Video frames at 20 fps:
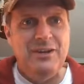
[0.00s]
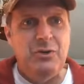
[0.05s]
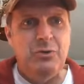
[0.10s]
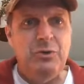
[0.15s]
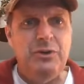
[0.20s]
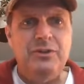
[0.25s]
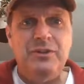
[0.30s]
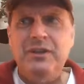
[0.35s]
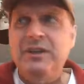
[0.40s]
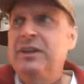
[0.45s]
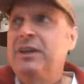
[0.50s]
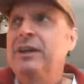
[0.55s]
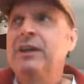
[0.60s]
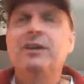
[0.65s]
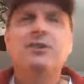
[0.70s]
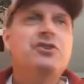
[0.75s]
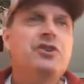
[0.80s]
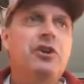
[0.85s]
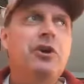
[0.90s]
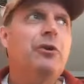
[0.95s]
with the
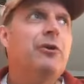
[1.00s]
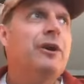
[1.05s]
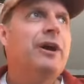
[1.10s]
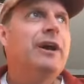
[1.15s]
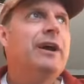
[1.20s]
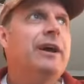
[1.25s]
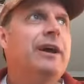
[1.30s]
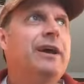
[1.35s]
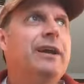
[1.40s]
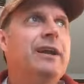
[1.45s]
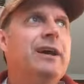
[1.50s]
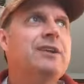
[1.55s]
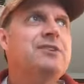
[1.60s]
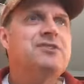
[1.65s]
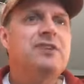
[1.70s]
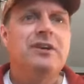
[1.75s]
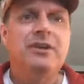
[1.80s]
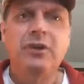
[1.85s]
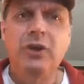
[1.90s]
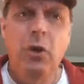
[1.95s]
kids, you know, and I'd
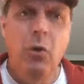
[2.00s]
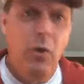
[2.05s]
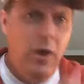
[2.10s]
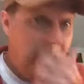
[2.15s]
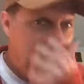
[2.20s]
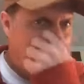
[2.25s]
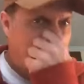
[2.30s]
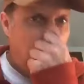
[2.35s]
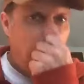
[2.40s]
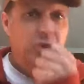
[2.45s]
say, you know what?